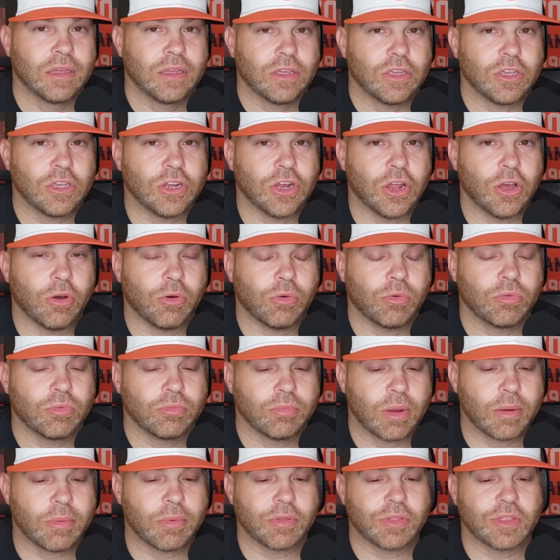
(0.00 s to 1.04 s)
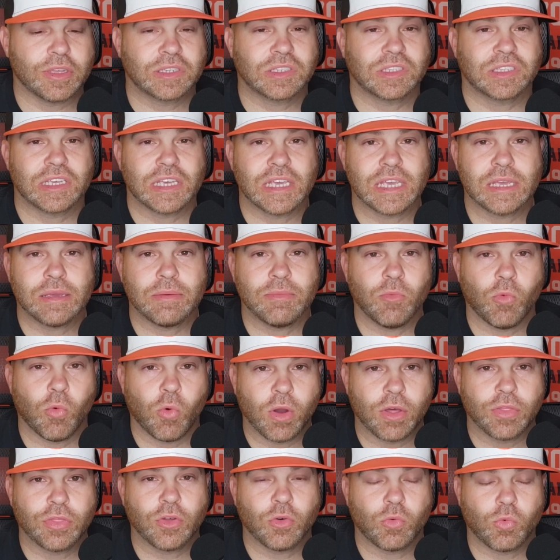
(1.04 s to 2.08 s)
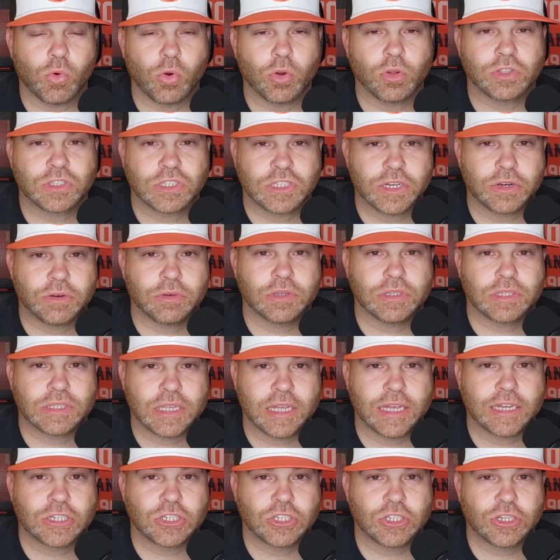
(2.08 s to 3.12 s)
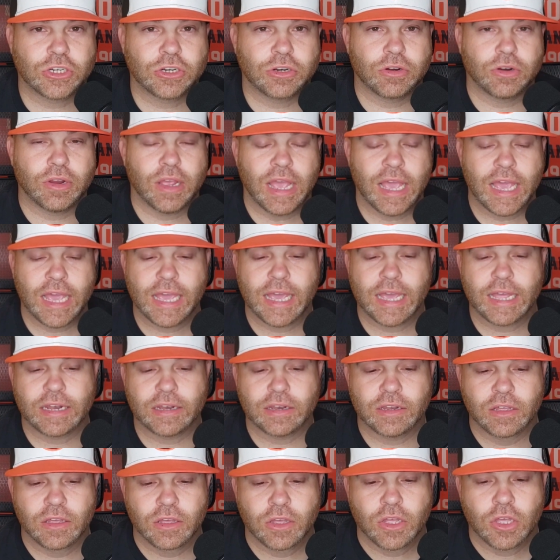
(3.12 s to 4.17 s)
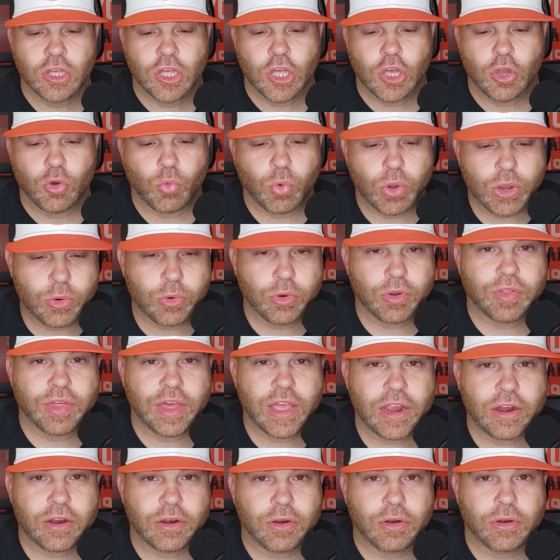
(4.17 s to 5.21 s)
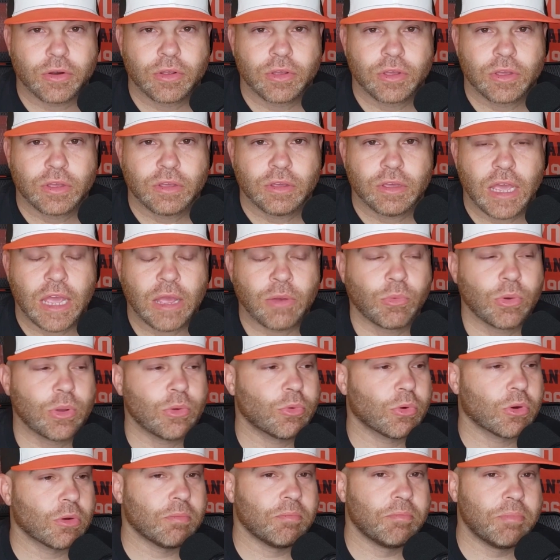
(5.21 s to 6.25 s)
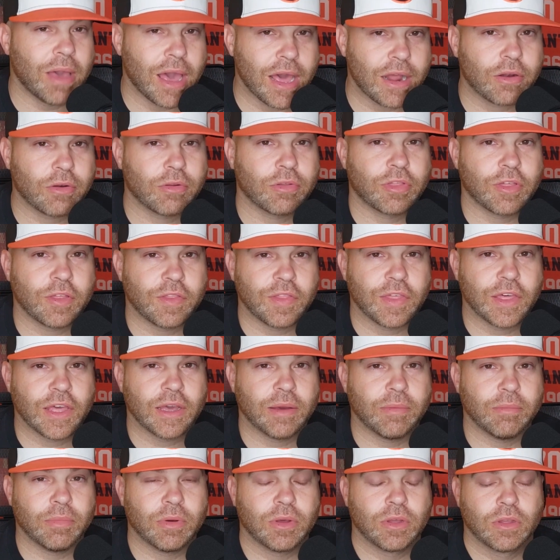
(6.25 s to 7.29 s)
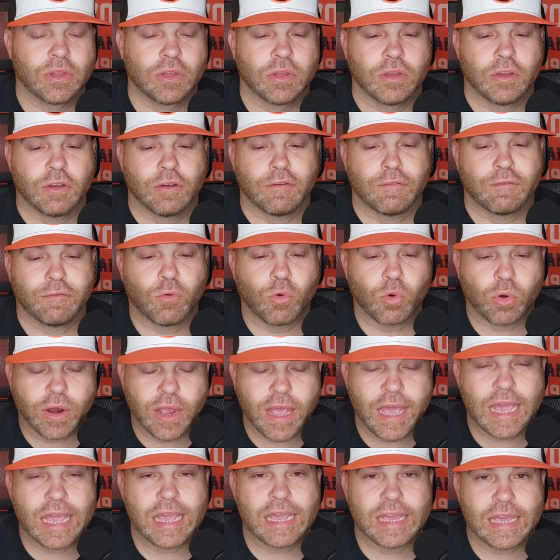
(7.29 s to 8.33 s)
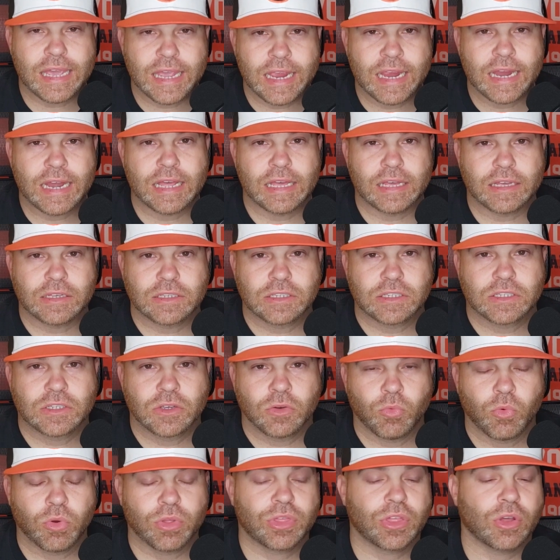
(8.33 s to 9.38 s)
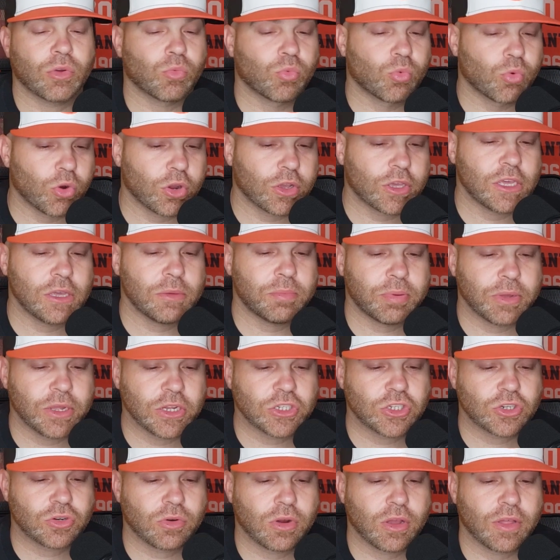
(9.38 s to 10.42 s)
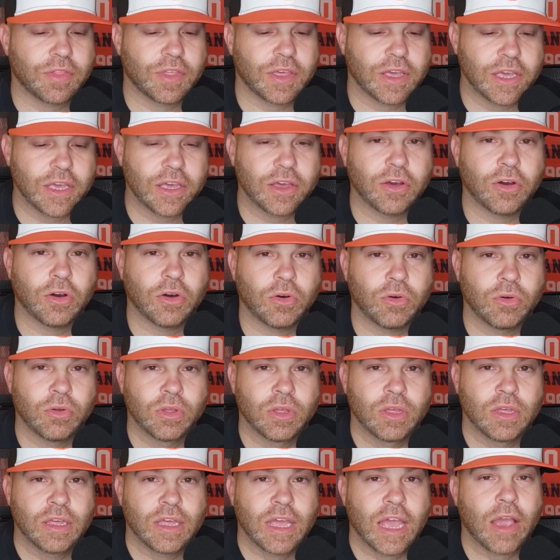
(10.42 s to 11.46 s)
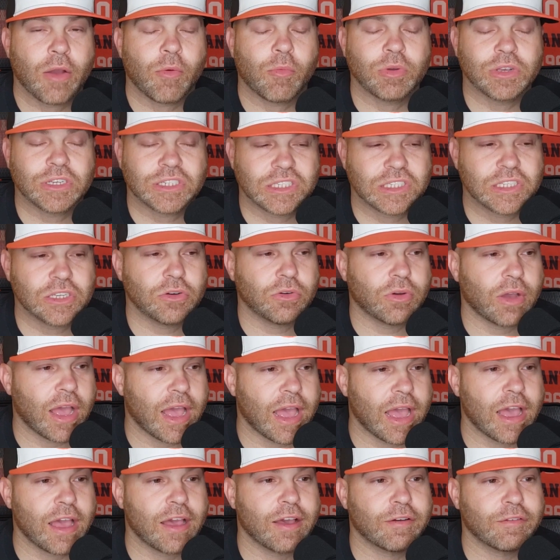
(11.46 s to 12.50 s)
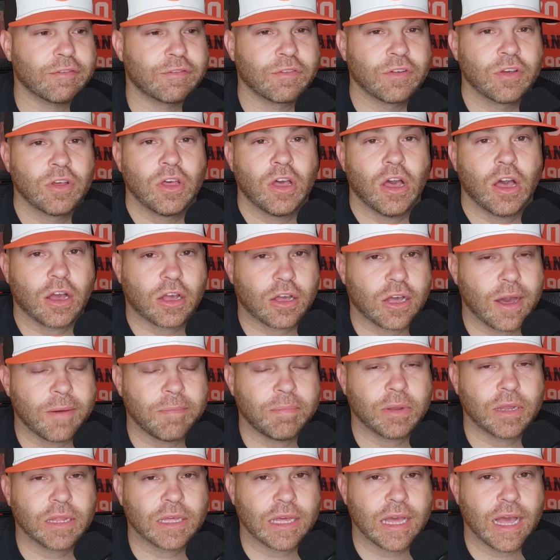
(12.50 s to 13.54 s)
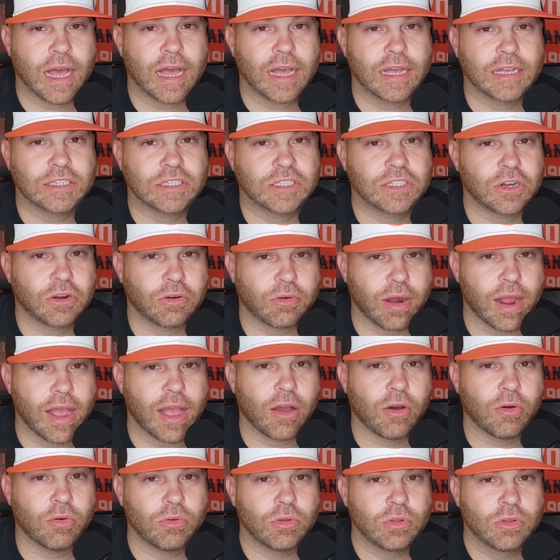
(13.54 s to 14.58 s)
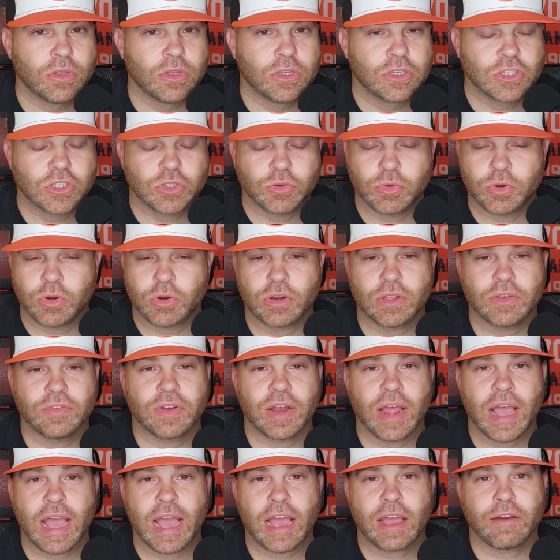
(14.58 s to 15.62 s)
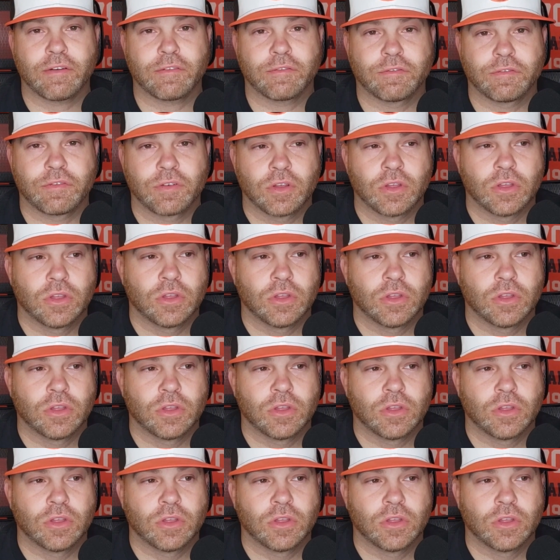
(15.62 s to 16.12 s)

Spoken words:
Remember, this team won the World Series last year, and we were there, and we were better than them for 8 innings with a rookie pitcher on the hill, and we still have a couple of guys that are out, so we don't even have,